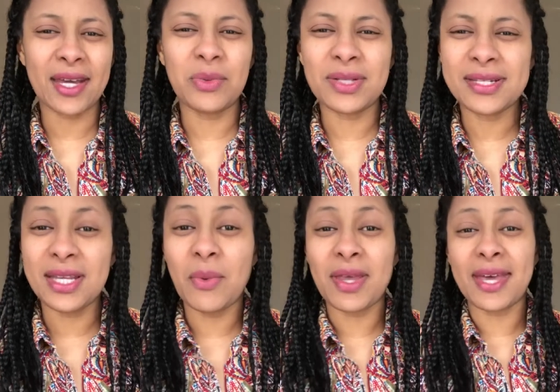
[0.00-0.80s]
and we'll
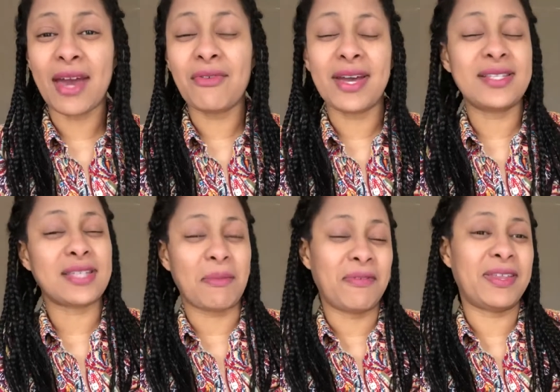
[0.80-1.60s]
see whether I read
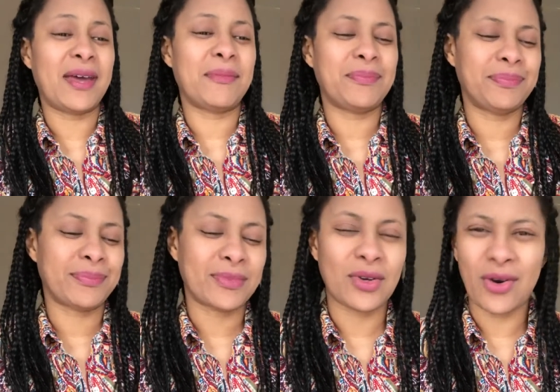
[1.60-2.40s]
some of them
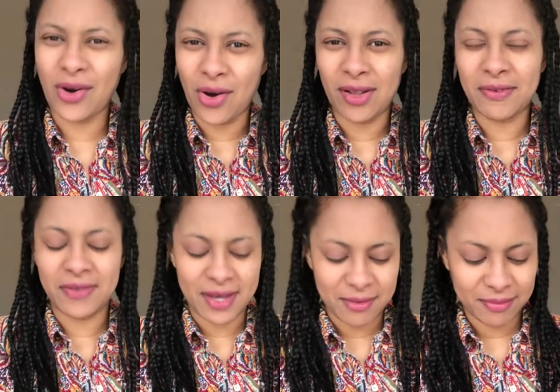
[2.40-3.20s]
or all of
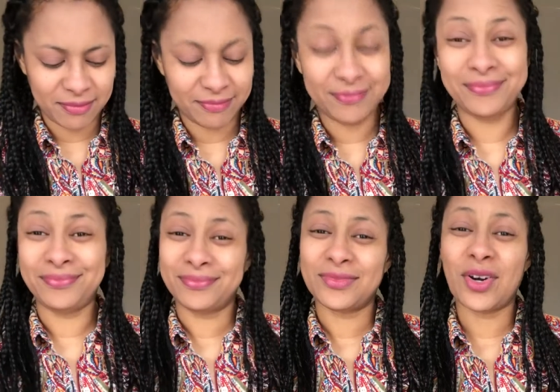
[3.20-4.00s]
them
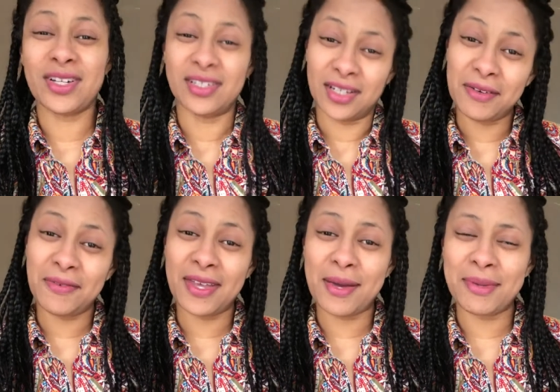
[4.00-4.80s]
or none of
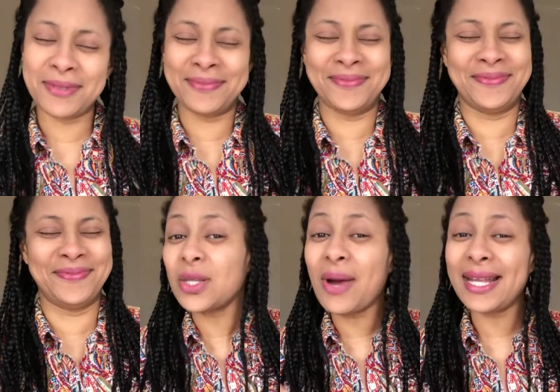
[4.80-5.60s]
them
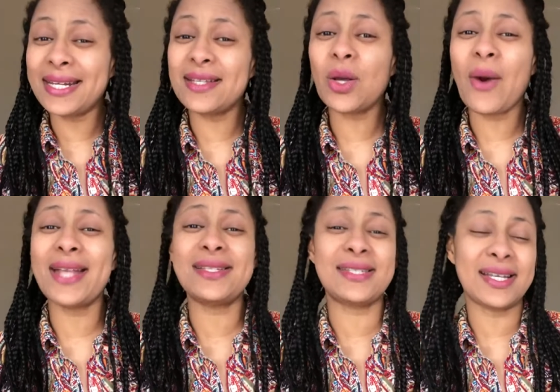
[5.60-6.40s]
while I didn't
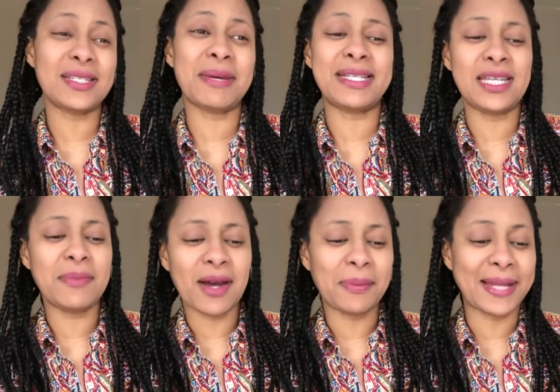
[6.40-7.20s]
quite stick to my
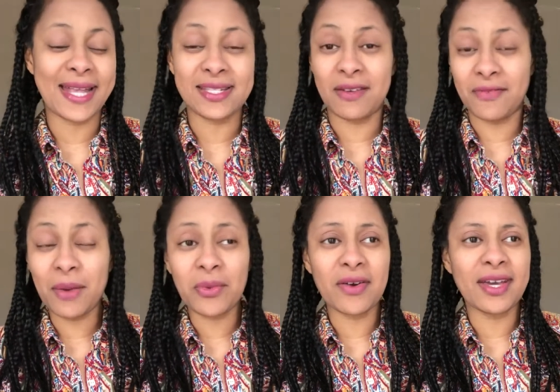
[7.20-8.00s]
TBR plans in
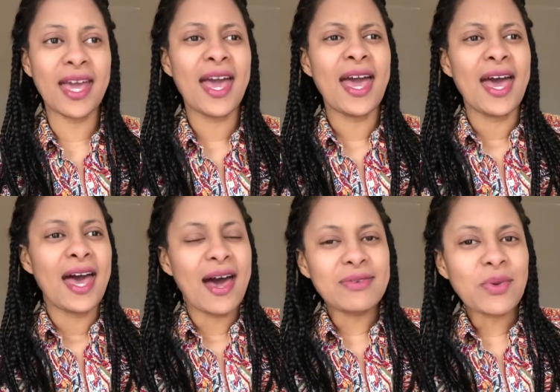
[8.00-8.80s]
February,
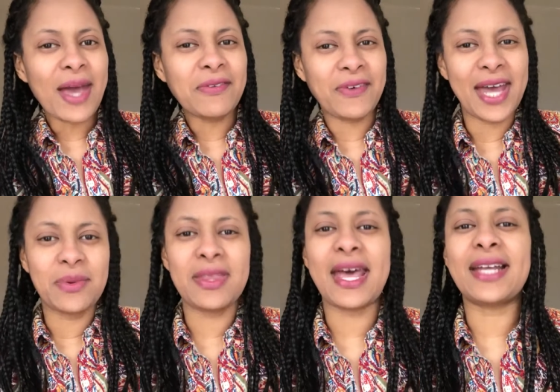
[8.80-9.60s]
I was quite fine
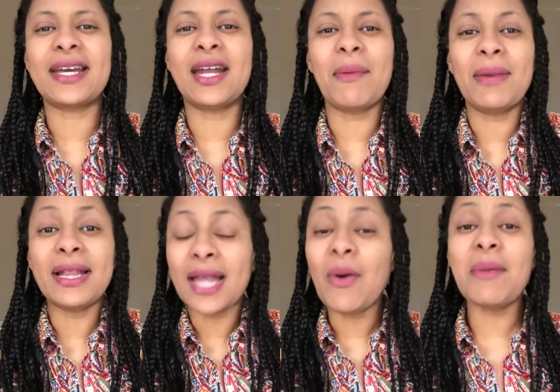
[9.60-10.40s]
with that and I'm
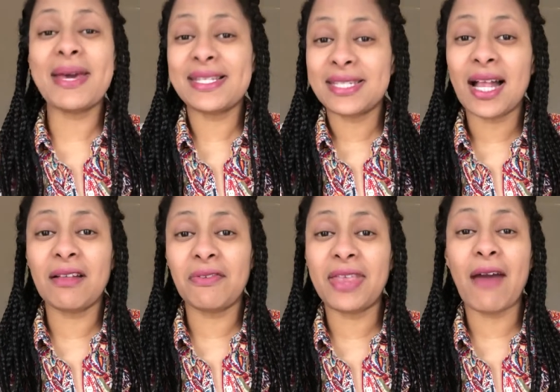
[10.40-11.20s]
allowing
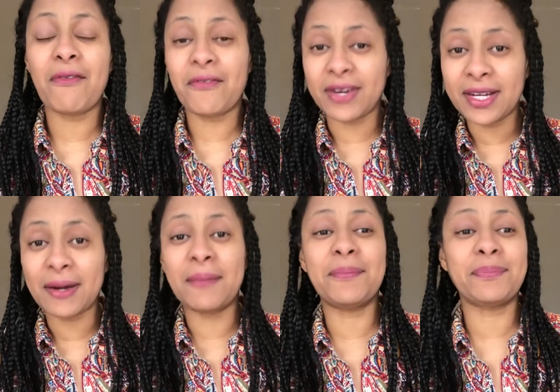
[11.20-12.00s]
myself that
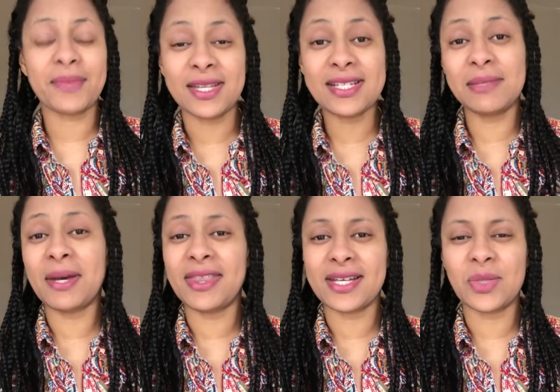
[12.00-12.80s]
freedom this
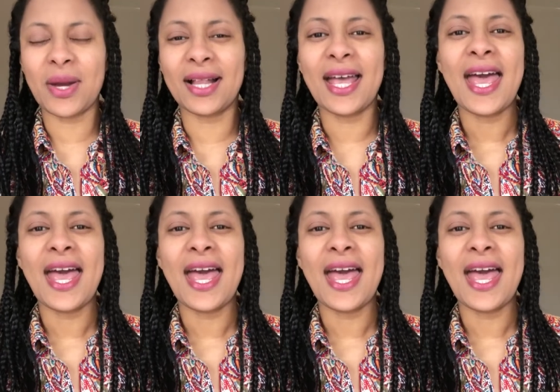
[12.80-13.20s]
month as well.